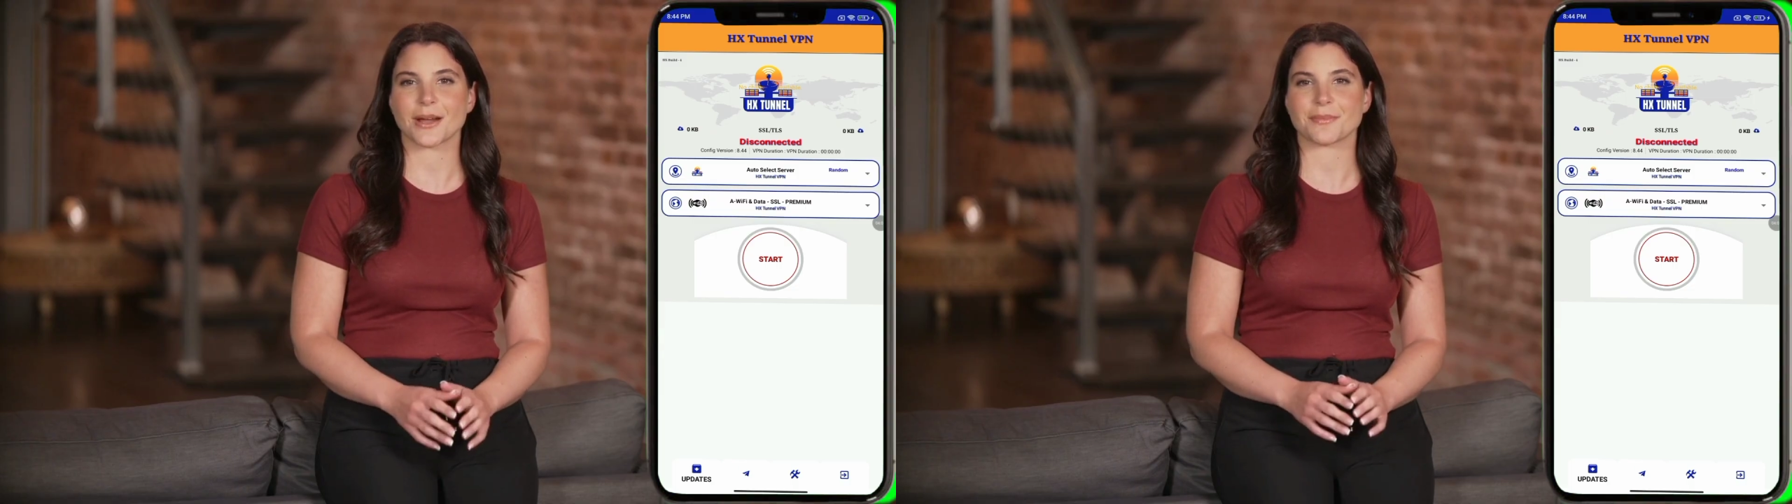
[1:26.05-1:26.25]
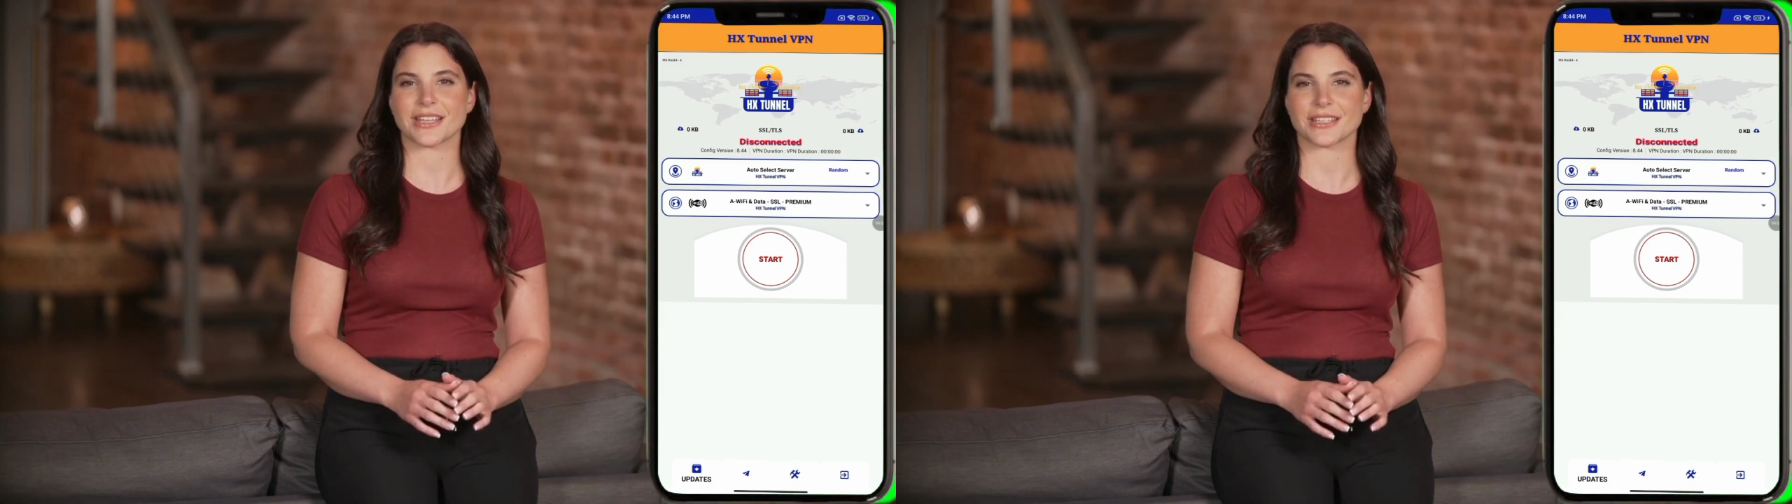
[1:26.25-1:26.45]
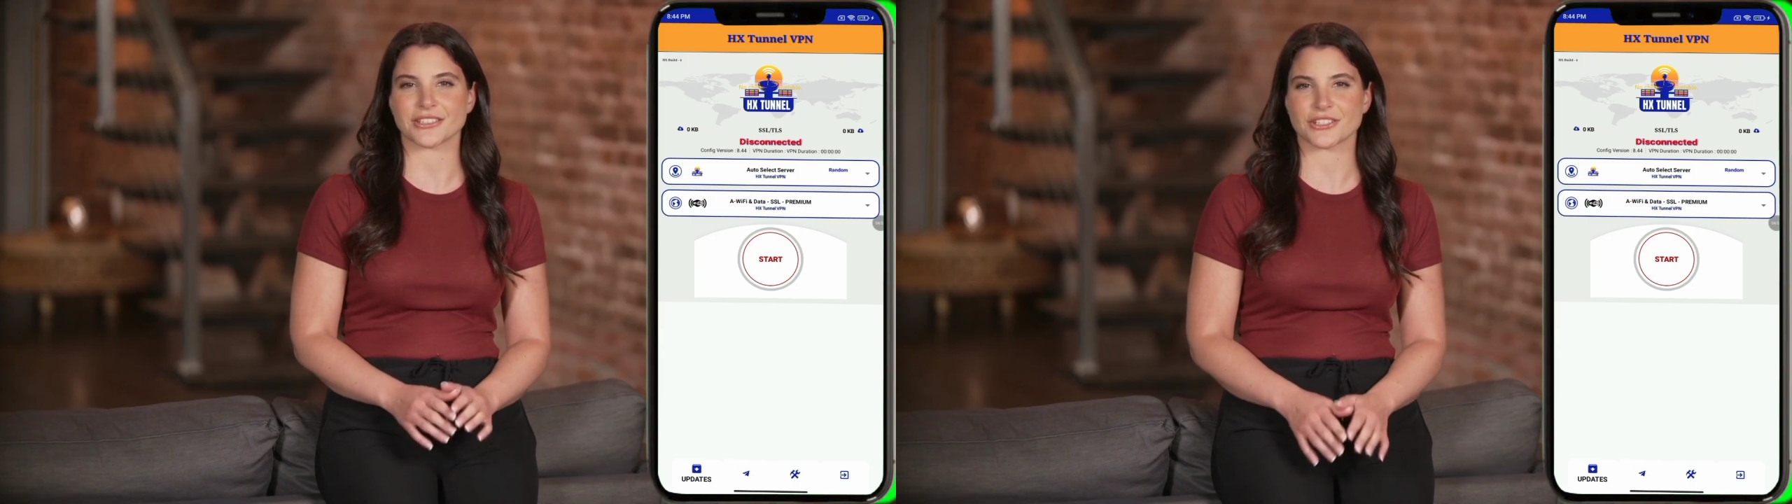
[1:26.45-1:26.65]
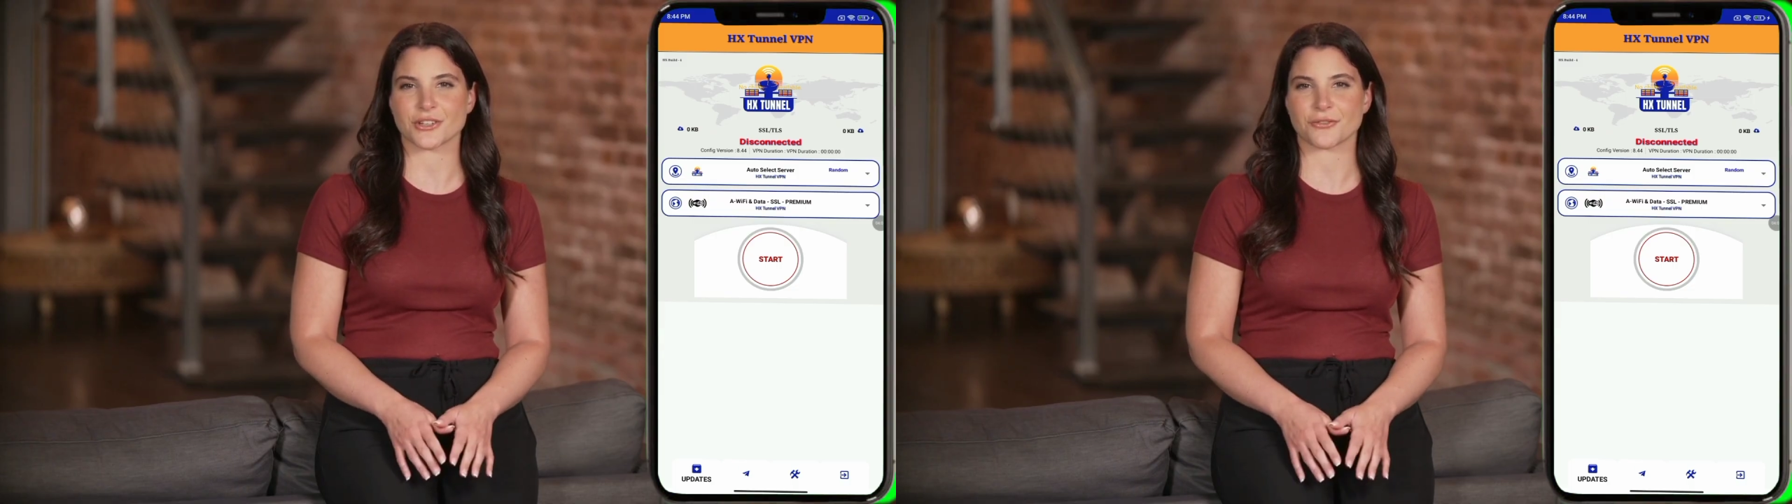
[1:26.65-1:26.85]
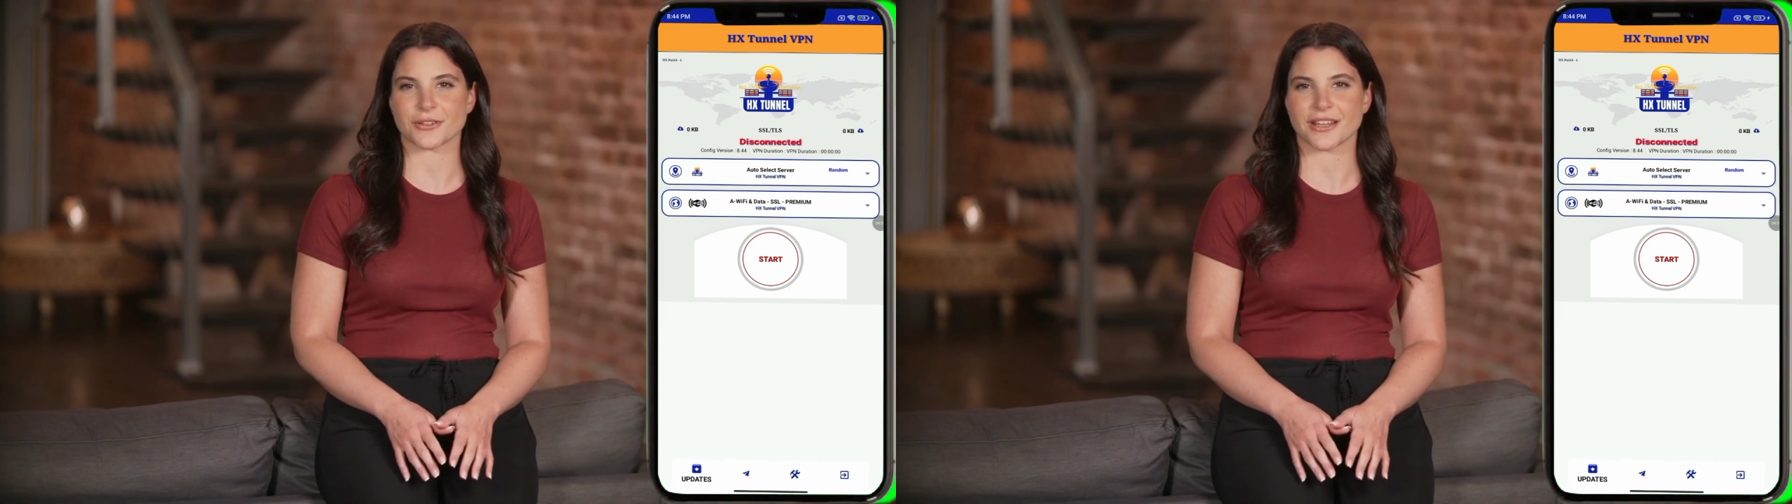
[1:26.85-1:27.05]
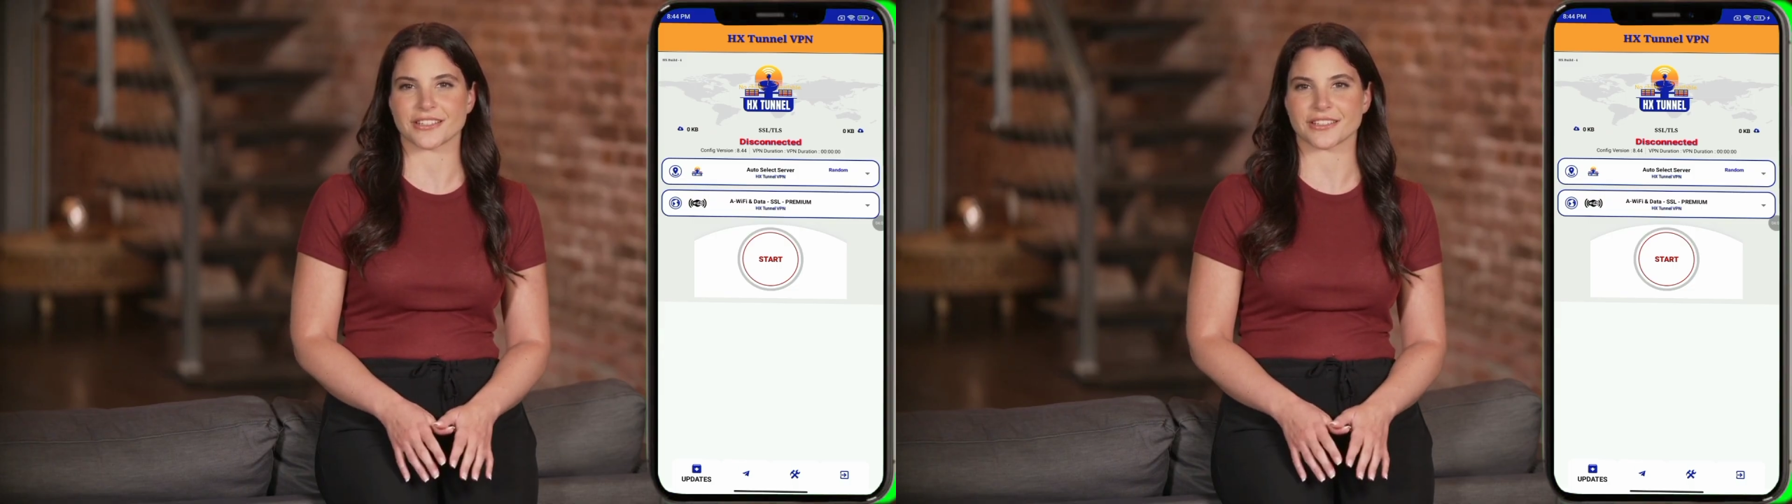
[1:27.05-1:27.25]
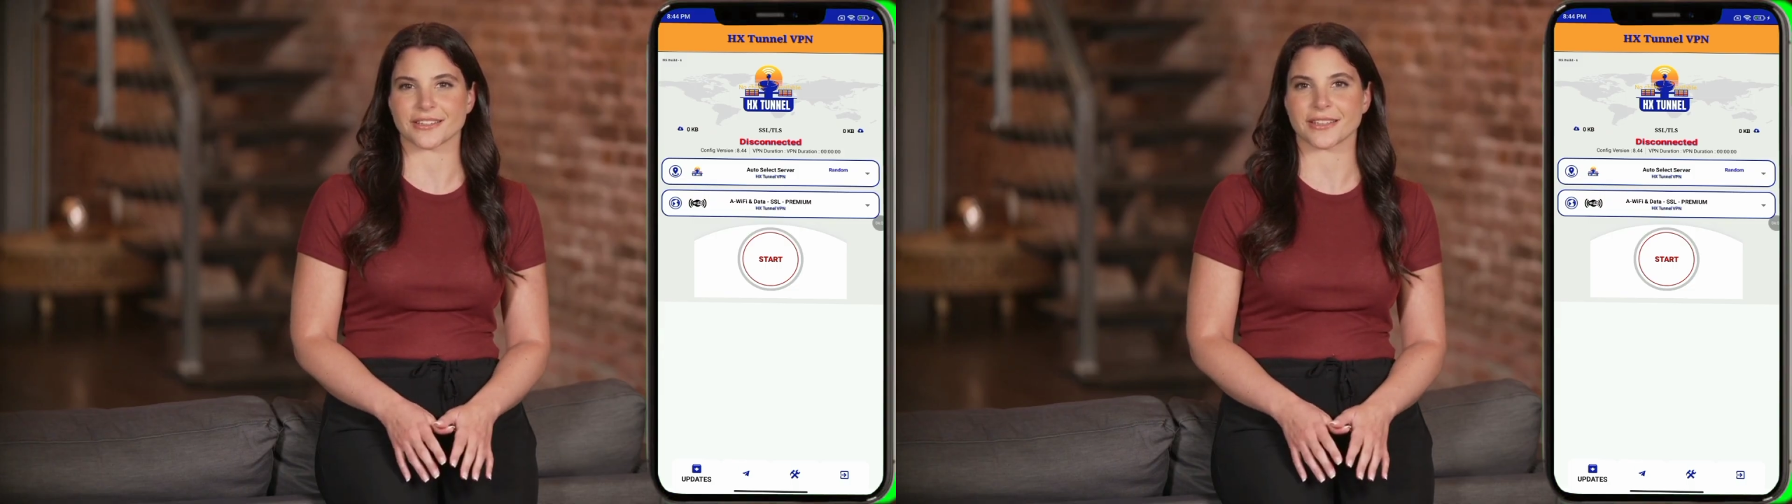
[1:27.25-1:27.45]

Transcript: update its server list.